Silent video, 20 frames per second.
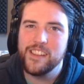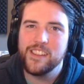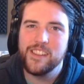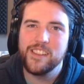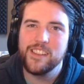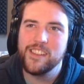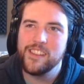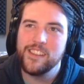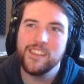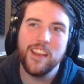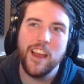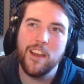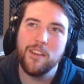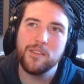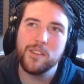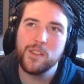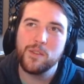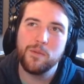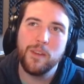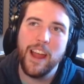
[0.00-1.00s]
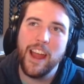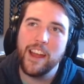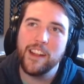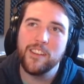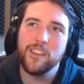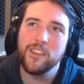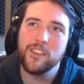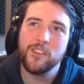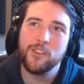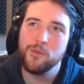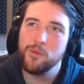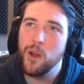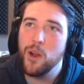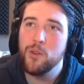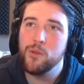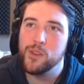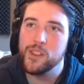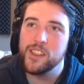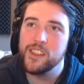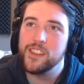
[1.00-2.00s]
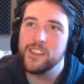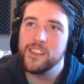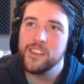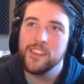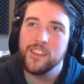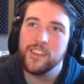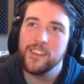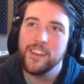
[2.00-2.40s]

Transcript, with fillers: sounds rather gross.